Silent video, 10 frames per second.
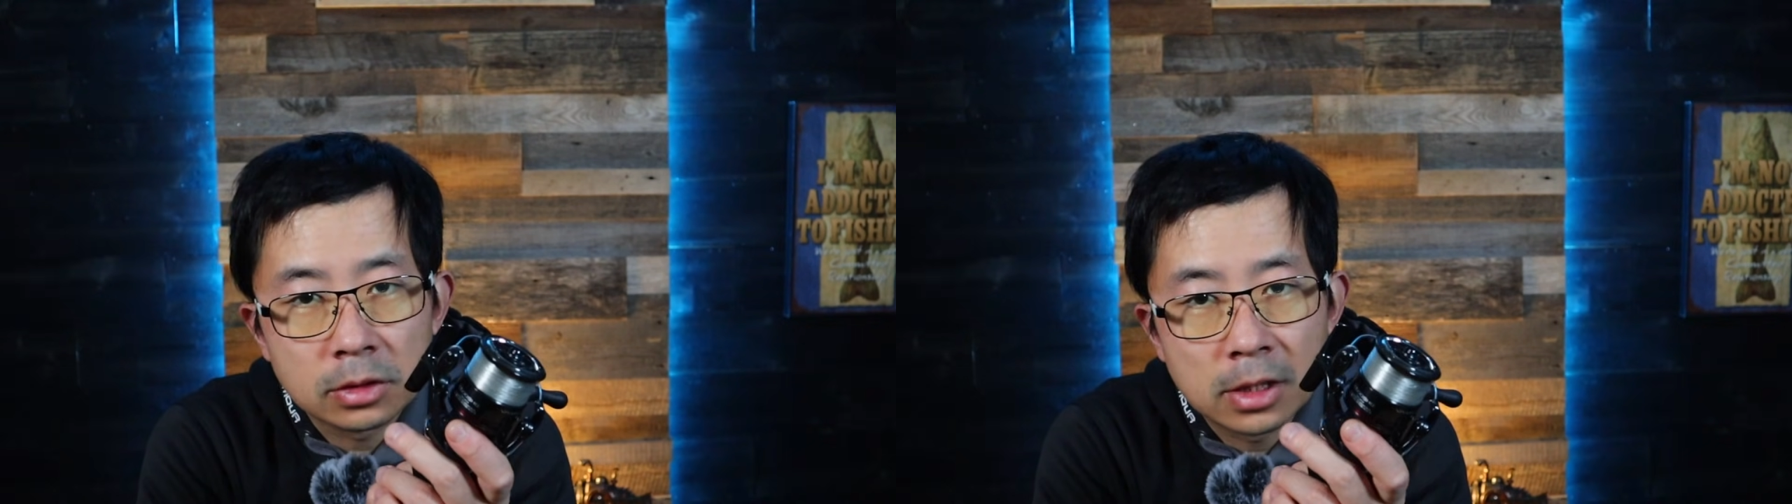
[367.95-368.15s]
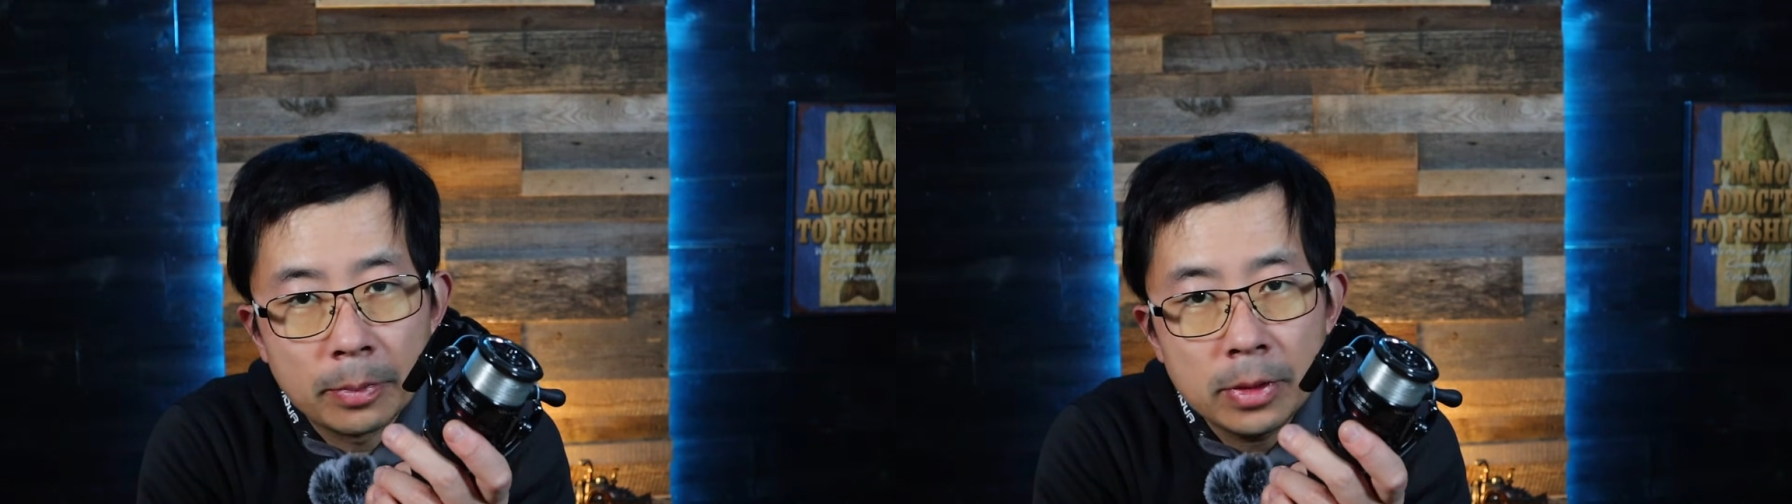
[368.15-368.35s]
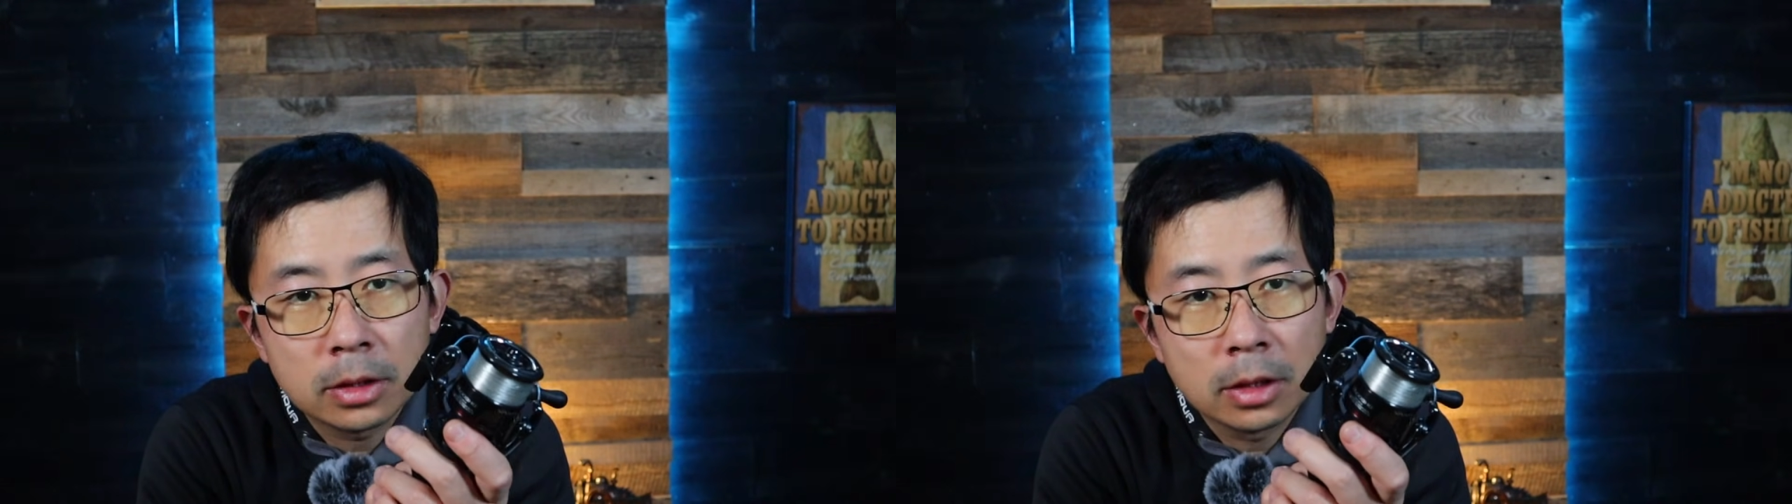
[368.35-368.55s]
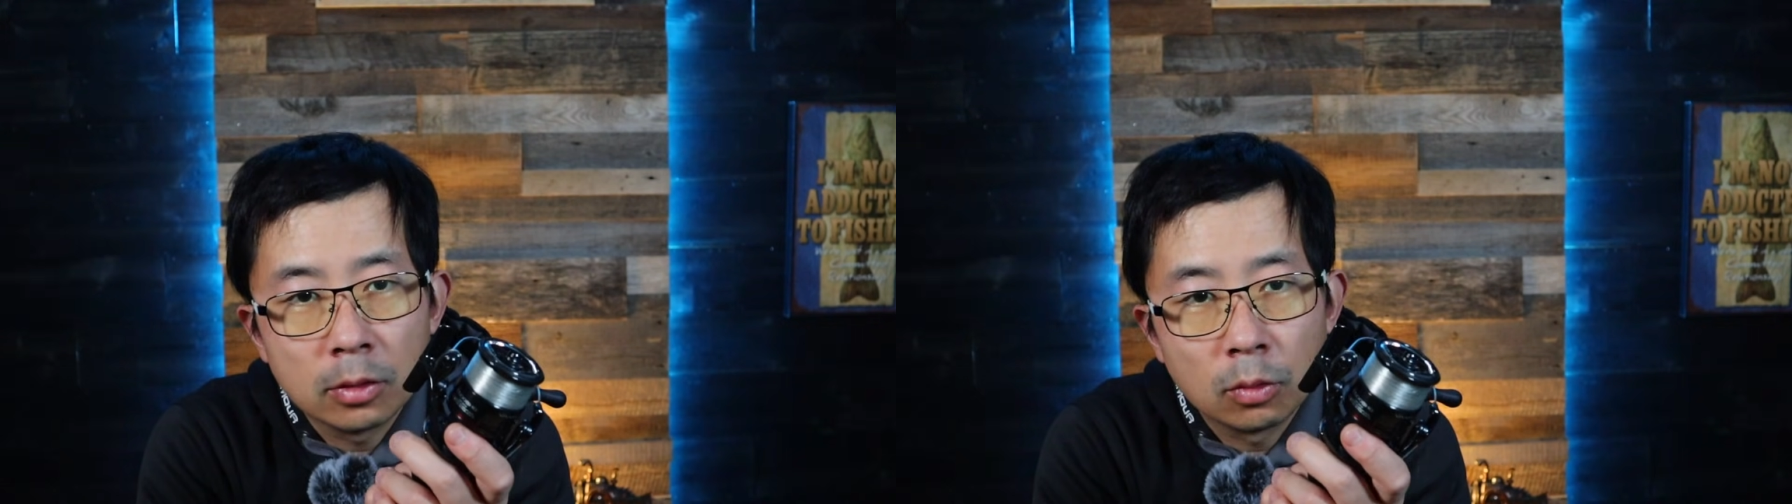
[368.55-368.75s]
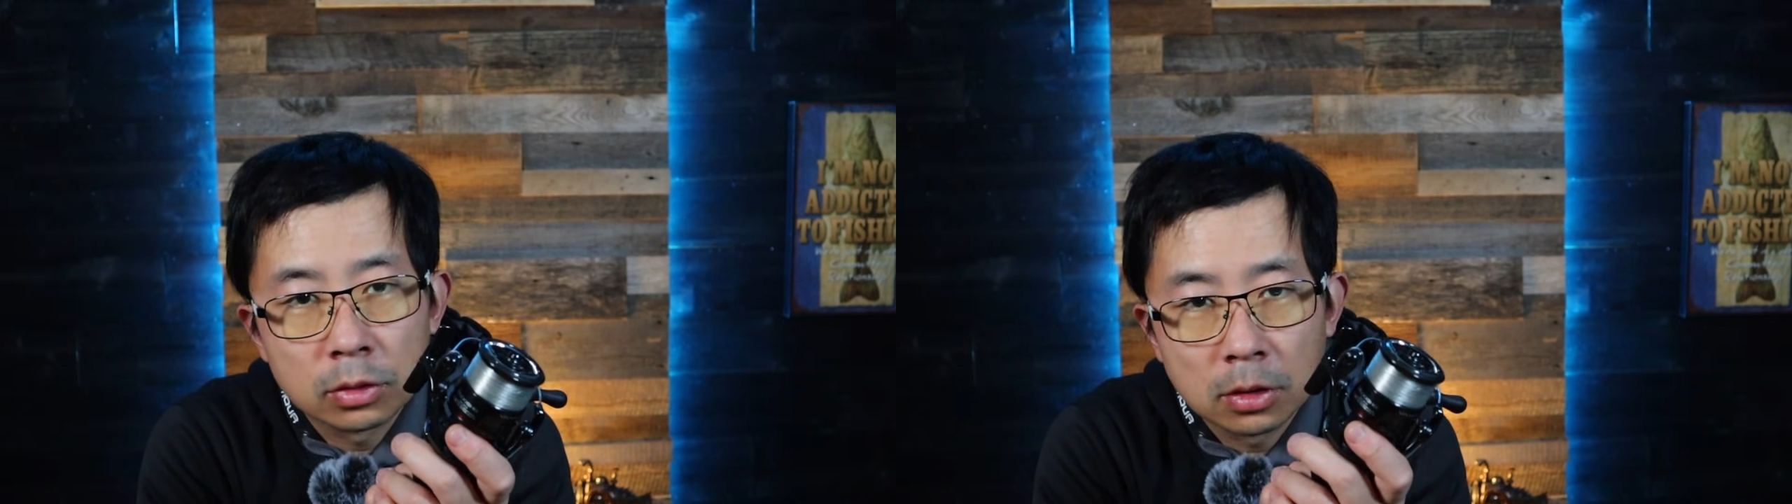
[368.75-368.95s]
stability
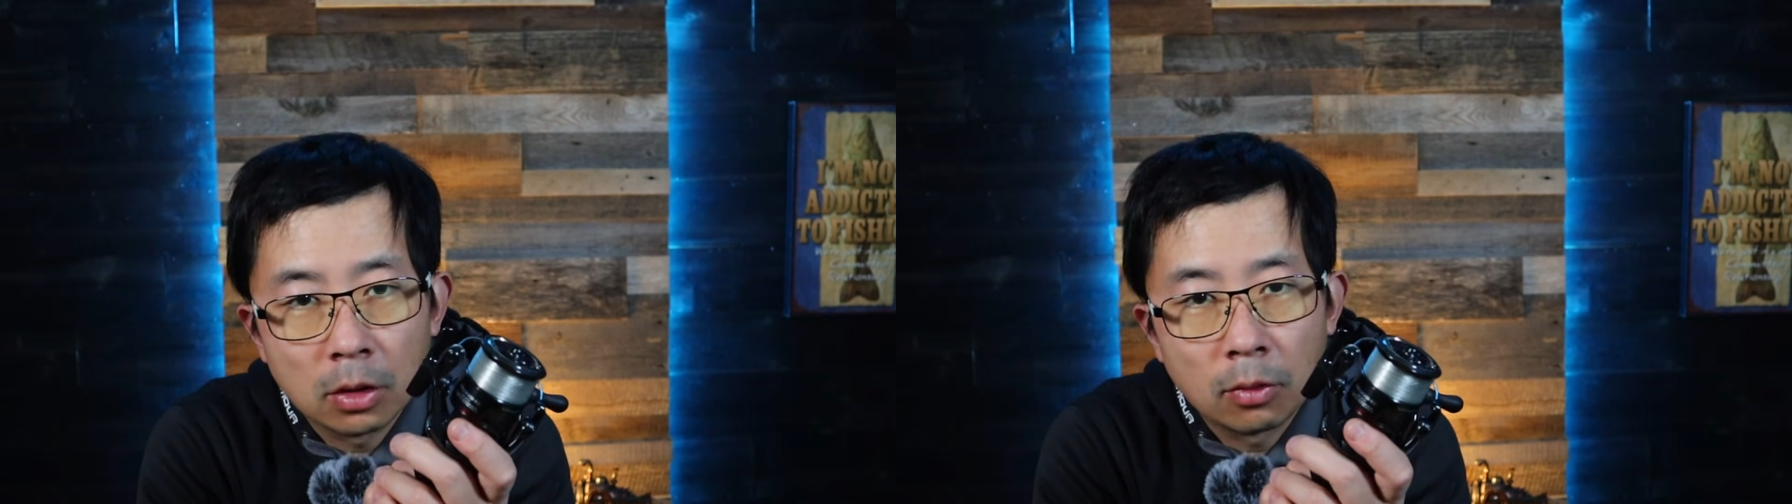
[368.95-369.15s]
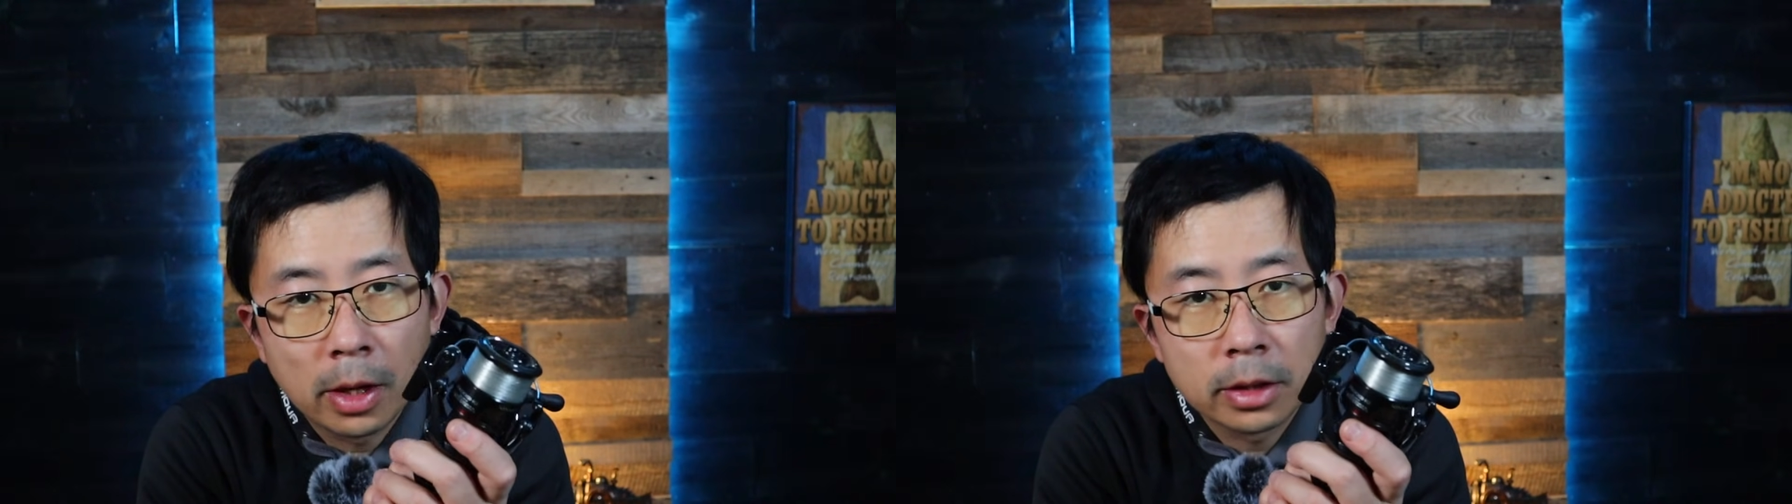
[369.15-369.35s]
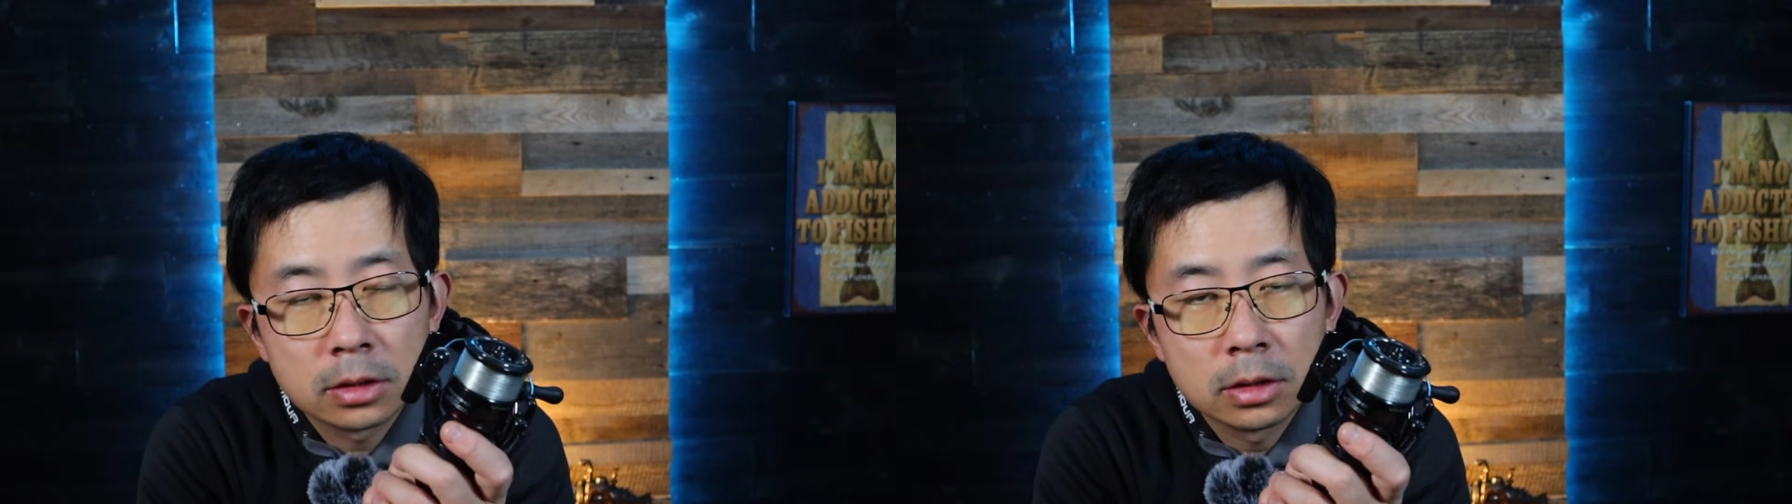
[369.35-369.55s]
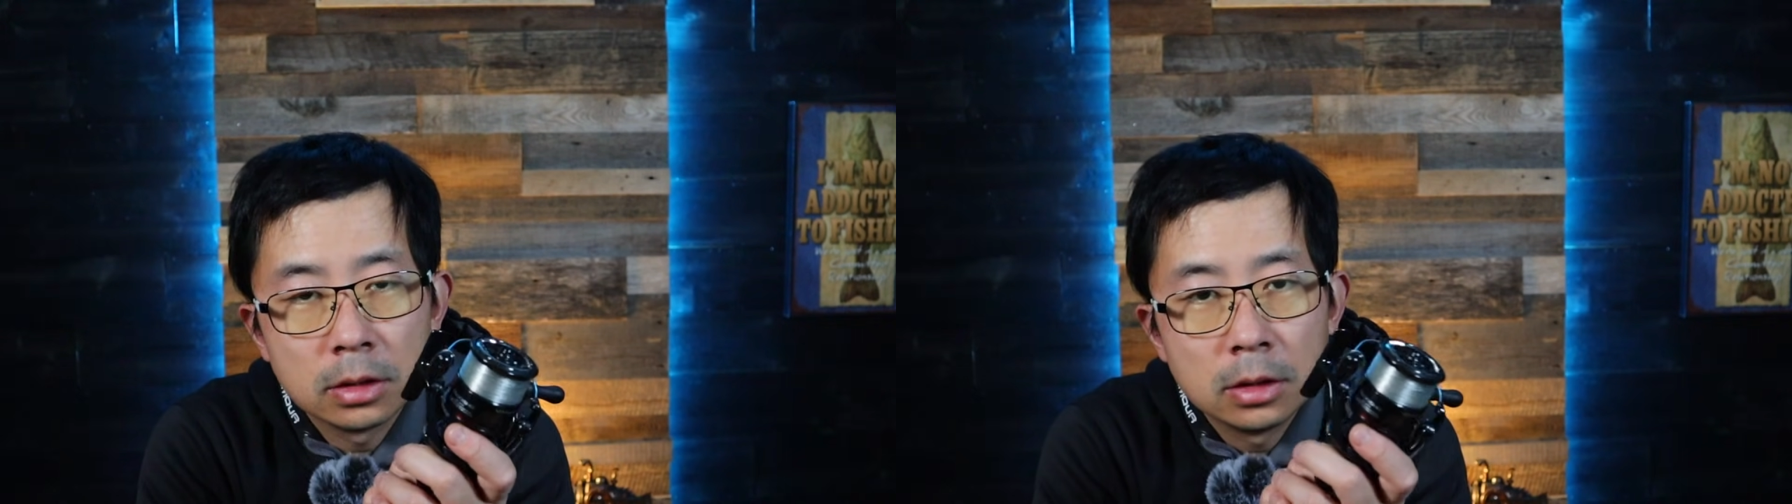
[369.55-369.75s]
was not right.